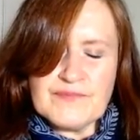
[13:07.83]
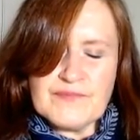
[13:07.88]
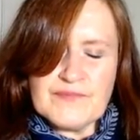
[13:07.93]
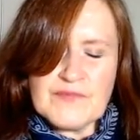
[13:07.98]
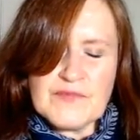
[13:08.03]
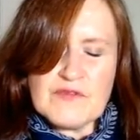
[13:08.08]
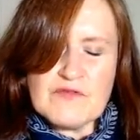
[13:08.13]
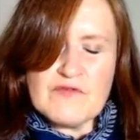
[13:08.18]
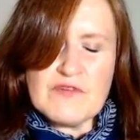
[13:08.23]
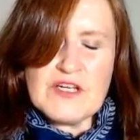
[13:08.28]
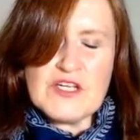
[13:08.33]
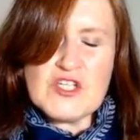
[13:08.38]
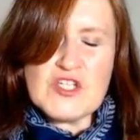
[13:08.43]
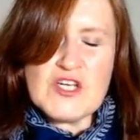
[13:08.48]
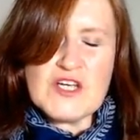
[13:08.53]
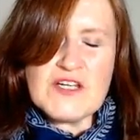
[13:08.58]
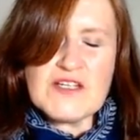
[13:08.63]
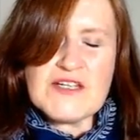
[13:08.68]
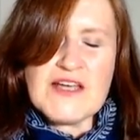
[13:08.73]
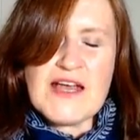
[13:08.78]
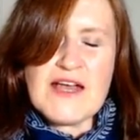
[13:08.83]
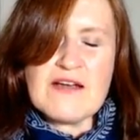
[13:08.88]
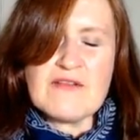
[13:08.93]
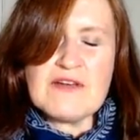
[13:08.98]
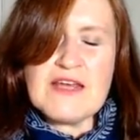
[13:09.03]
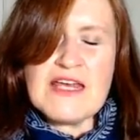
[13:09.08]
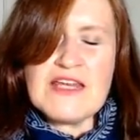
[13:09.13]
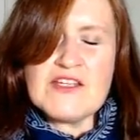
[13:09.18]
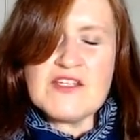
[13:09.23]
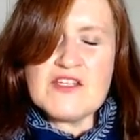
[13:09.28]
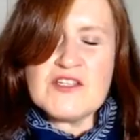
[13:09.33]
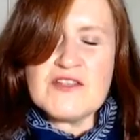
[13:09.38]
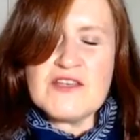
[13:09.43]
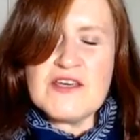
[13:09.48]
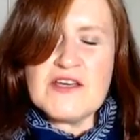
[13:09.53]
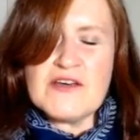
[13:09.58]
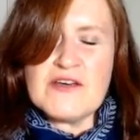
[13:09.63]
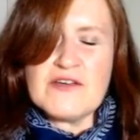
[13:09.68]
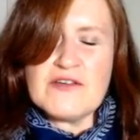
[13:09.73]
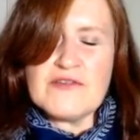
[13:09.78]
reaching down into the
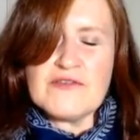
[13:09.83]
earth.